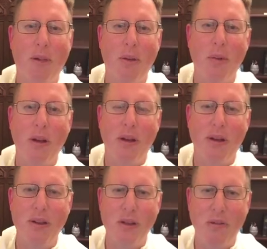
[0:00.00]
But we
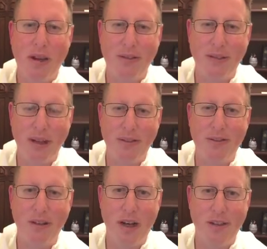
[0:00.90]
also have
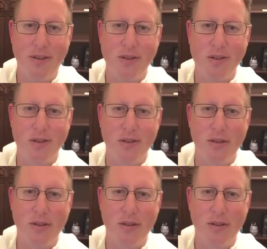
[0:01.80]
enough for others.